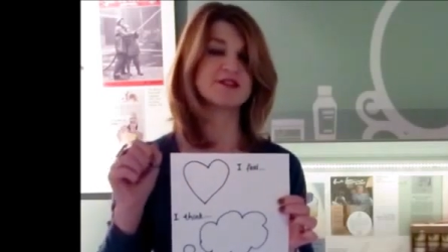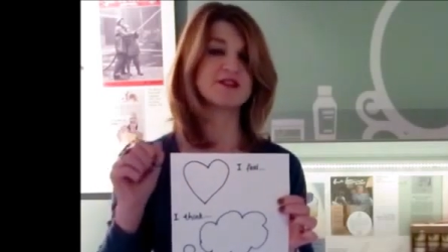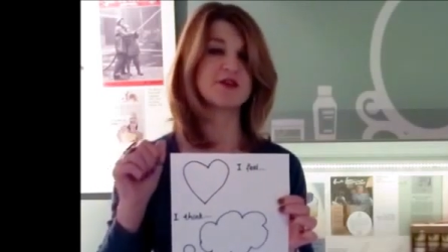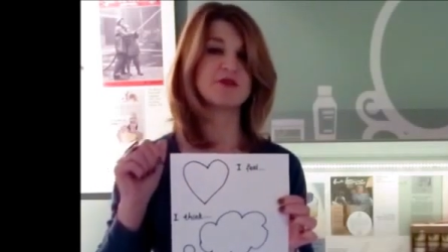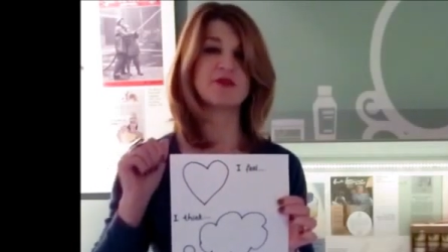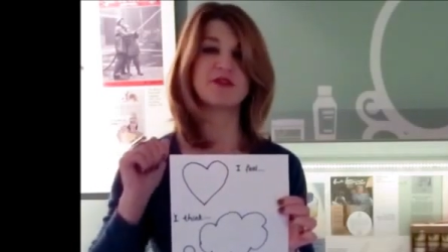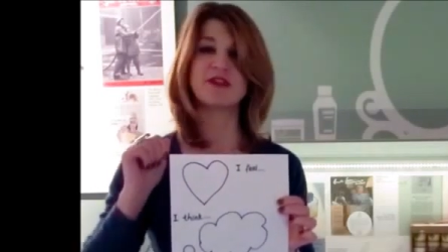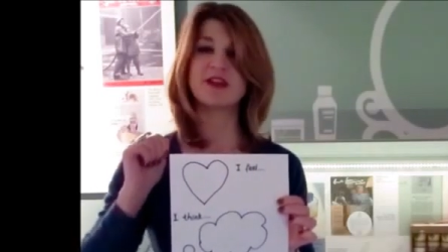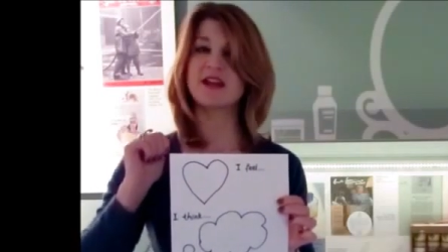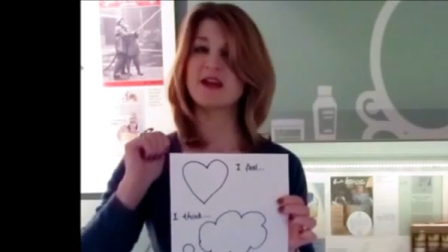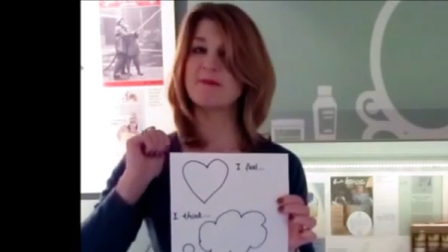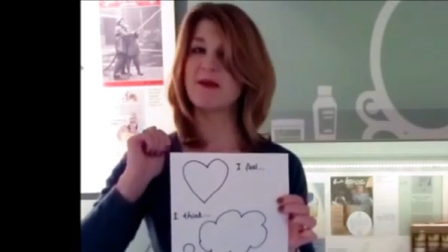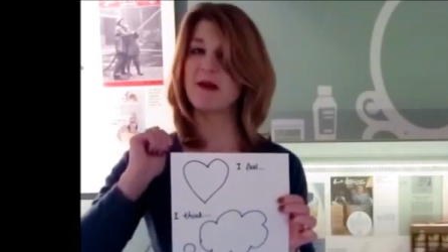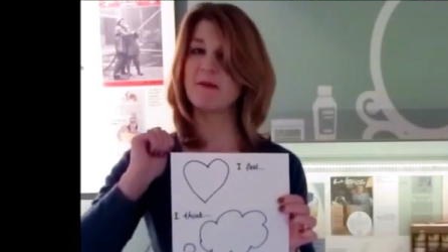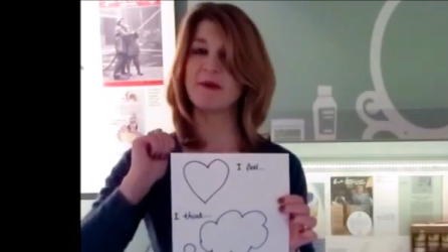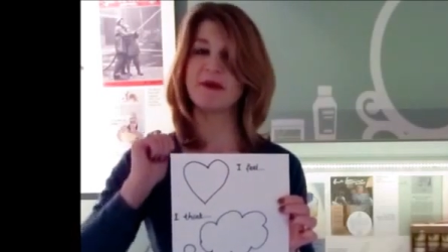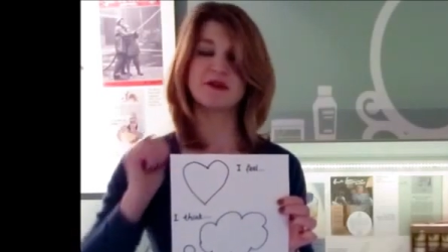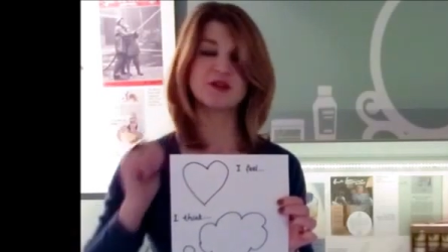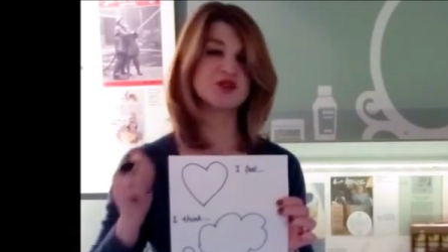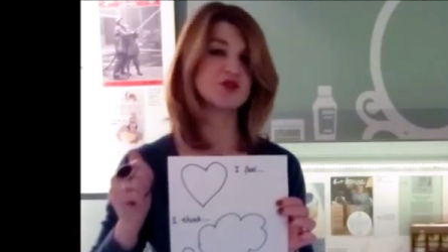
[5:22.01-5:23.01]
don't think
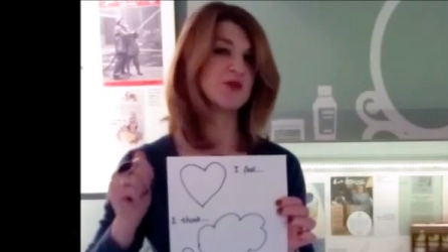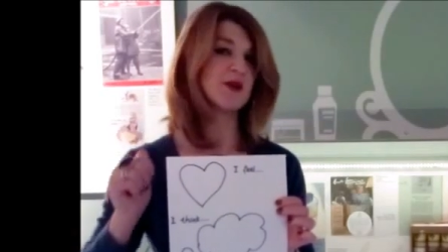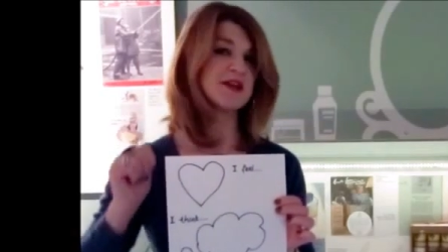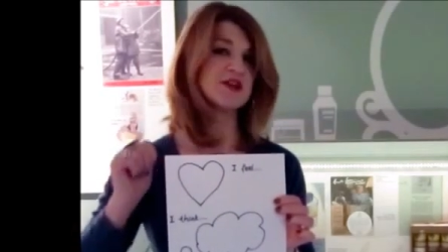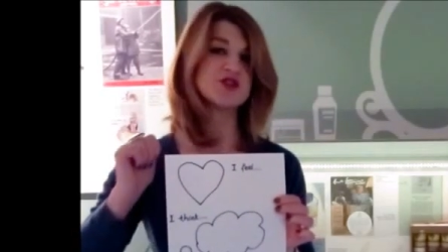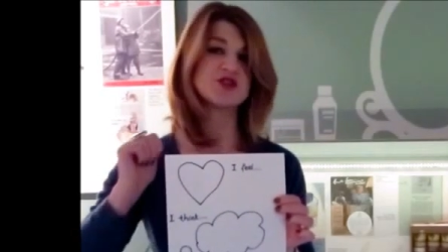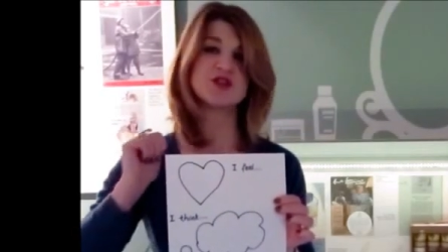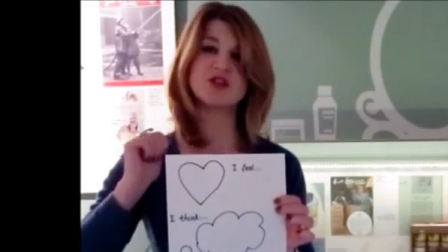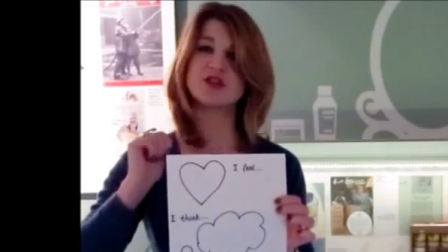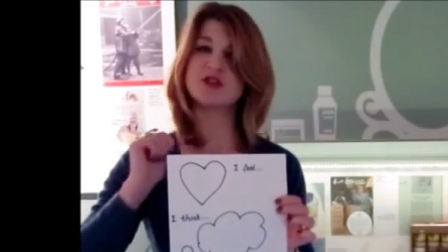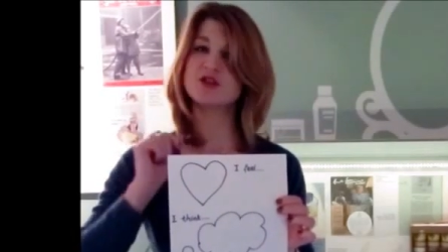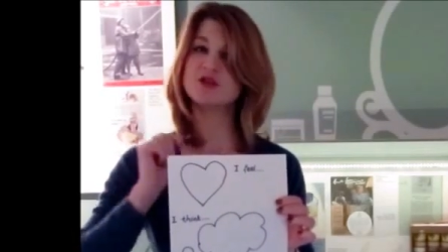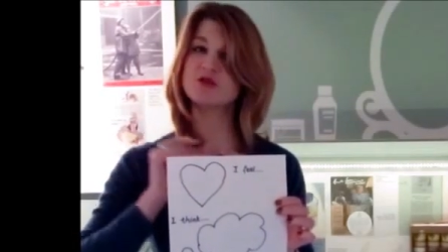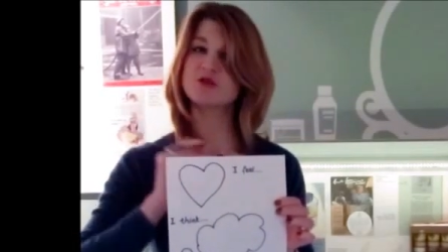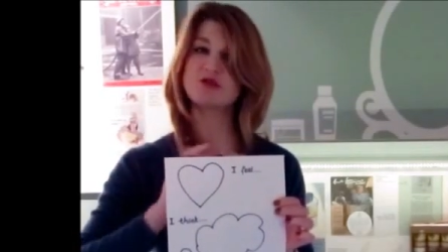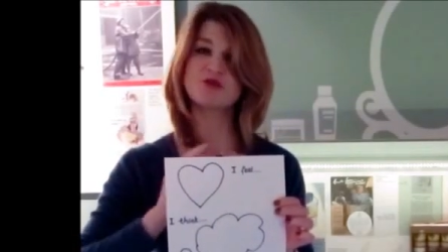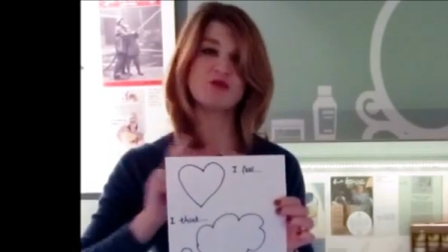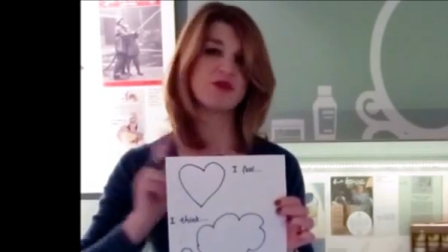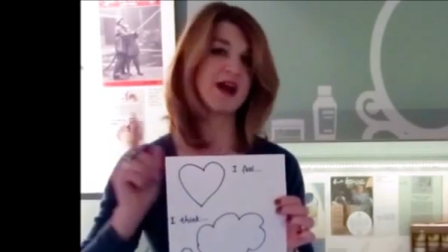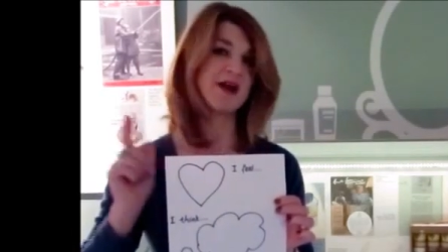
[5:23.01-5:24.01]
about
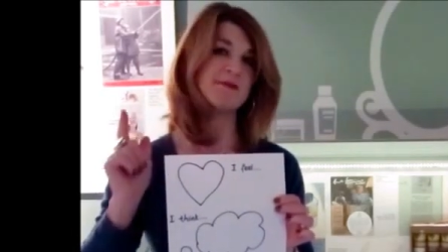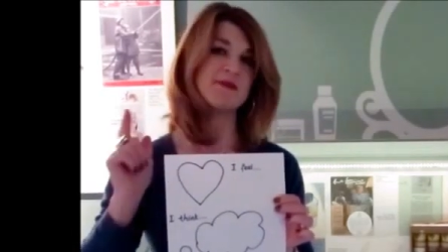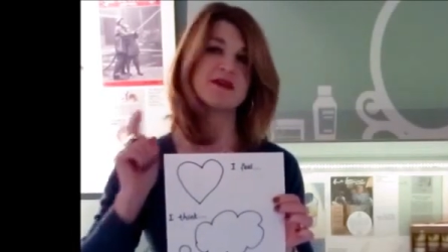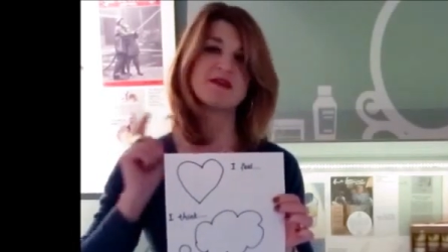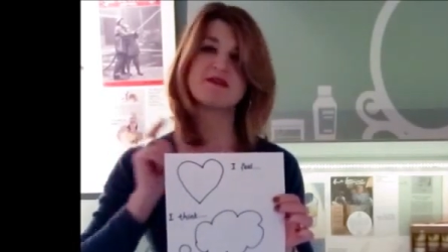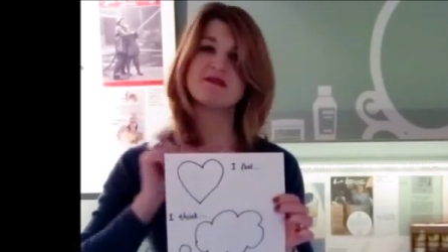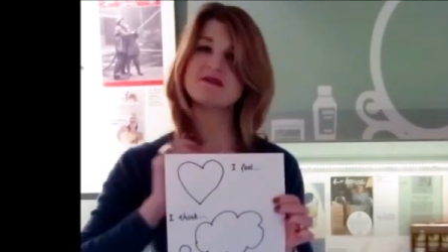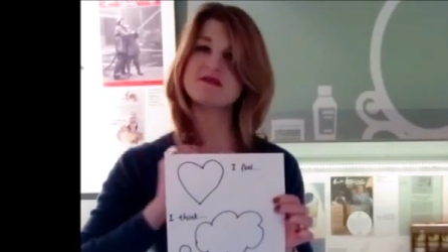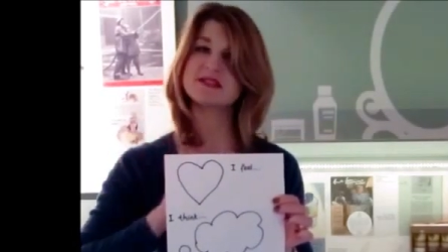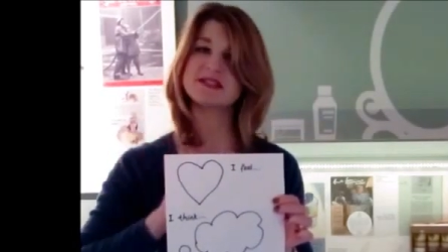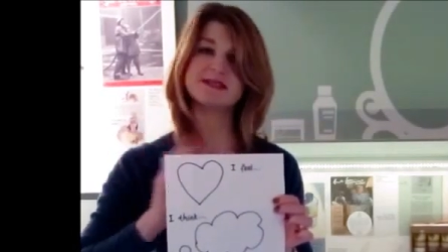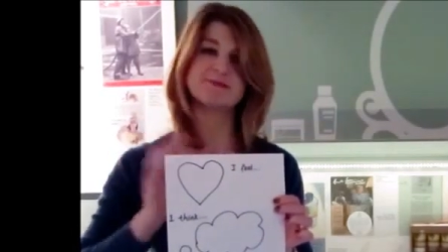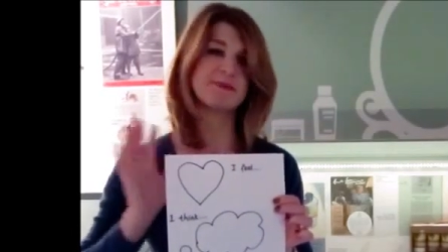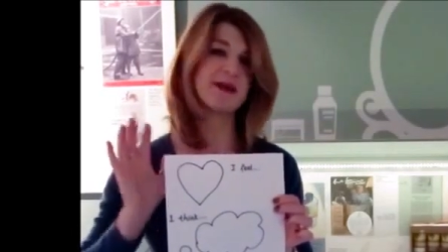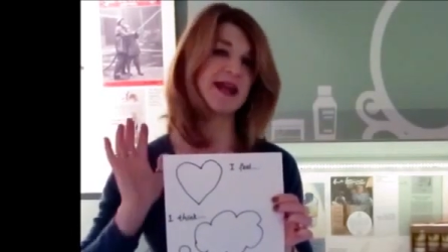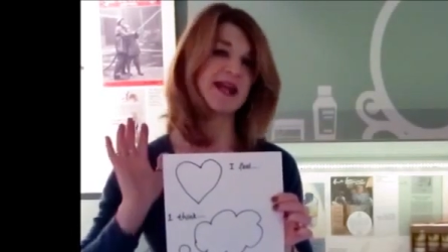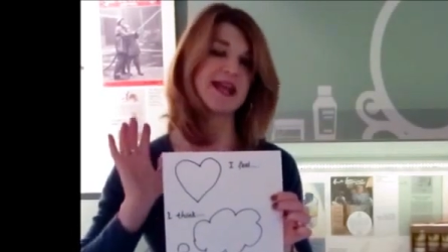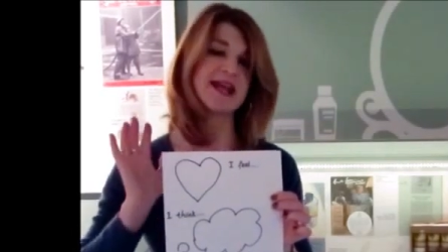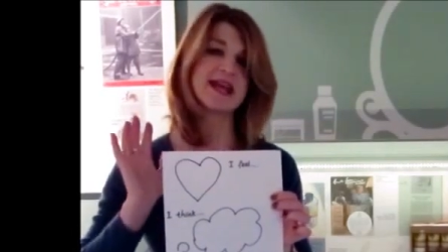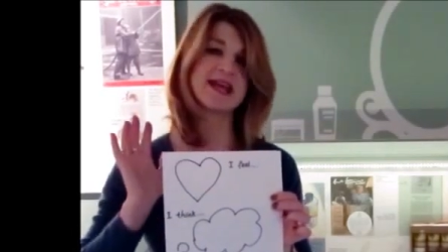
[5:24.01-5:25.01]
punctuation, grammar,
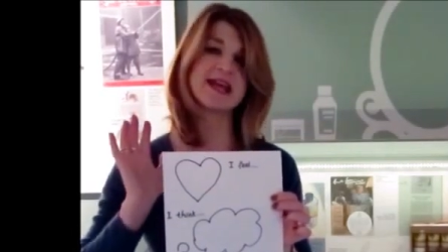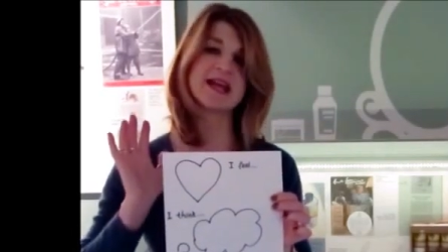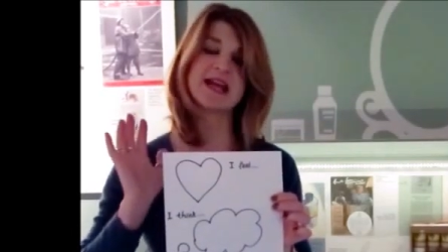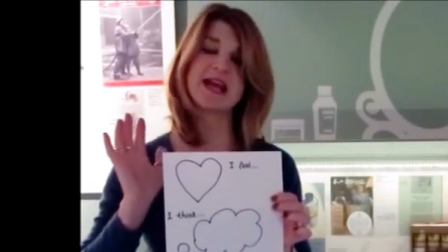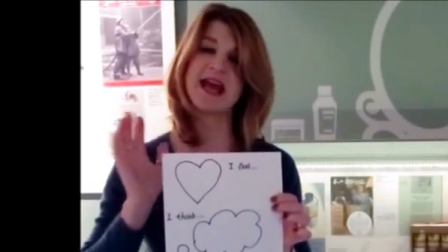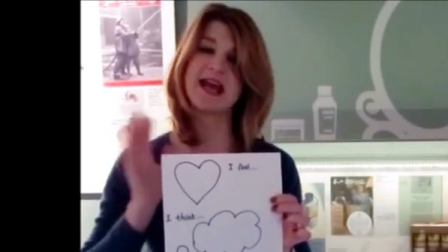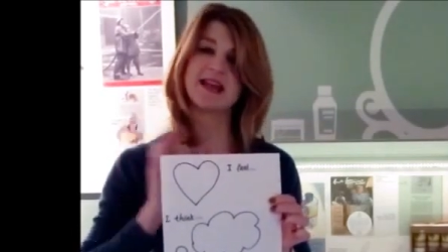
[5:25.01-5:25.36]
spelling,